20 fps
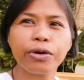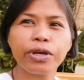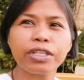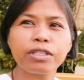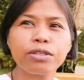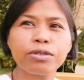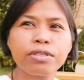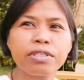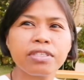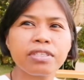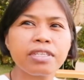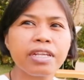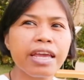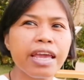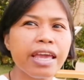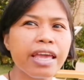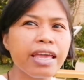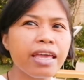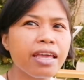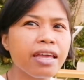going to
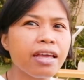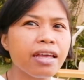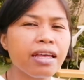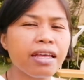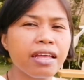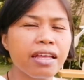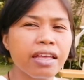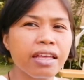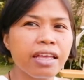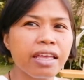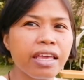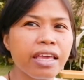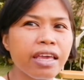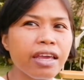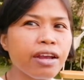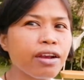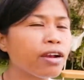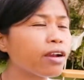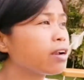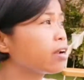stay
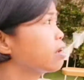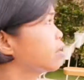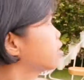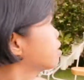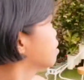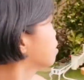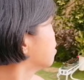here.